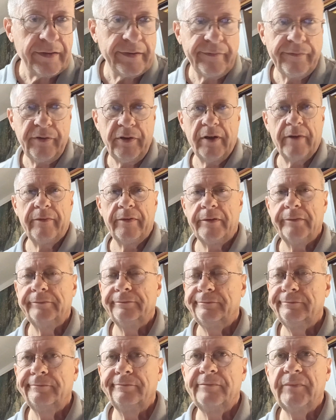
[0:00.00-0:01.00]
you ever
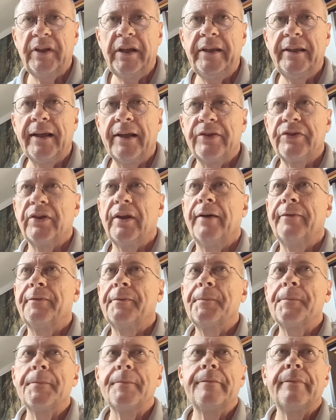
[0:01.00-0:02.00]
eat that stuff.
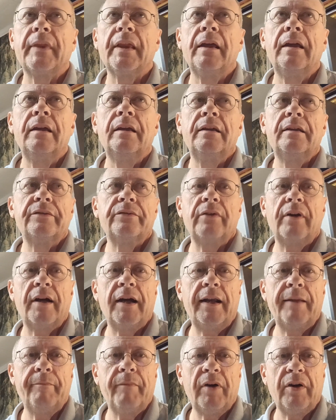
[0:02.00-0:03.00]
So I got
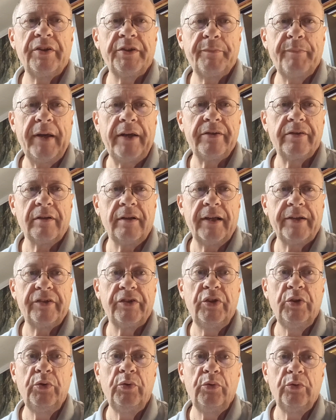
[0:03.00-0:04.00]
it on special, like
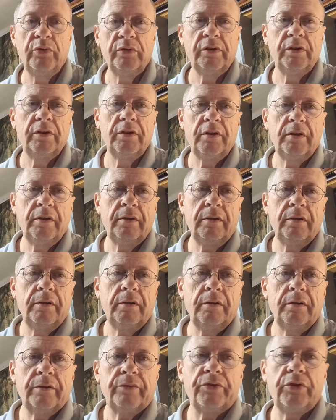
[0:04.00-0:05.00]
two
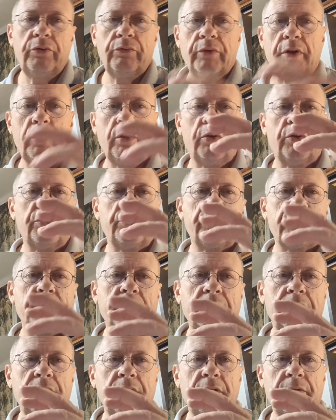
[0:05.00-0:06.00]
rolls
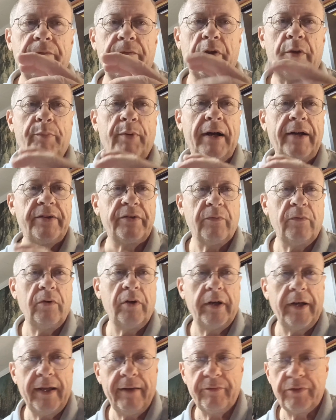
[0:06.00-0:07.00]
for the price of
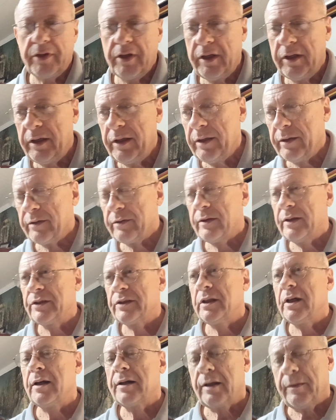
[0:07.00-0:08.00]
one. That was a good deal, so I
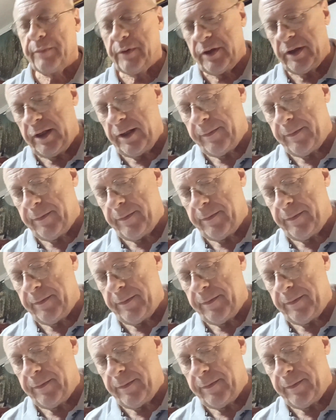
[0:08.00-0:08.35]
stocked up on that, but